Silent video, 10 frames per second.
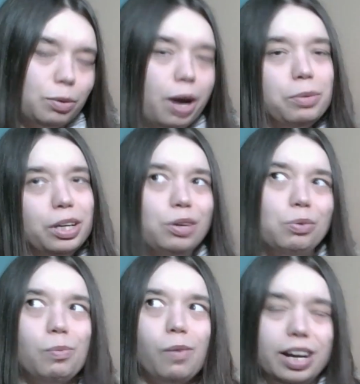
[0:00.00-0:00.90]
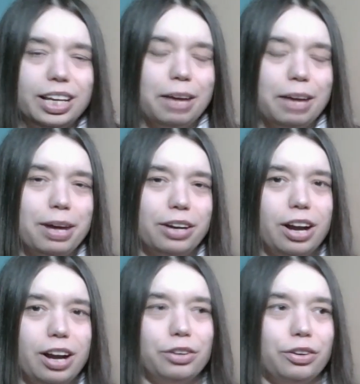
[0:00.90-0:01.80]
Why wouldn't you want to get better
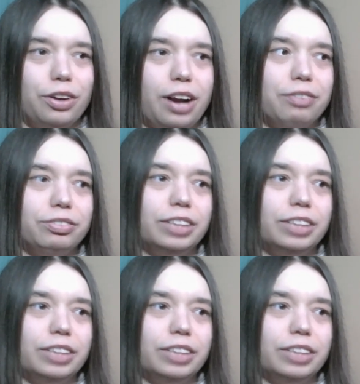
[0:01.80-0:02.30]
at your craft?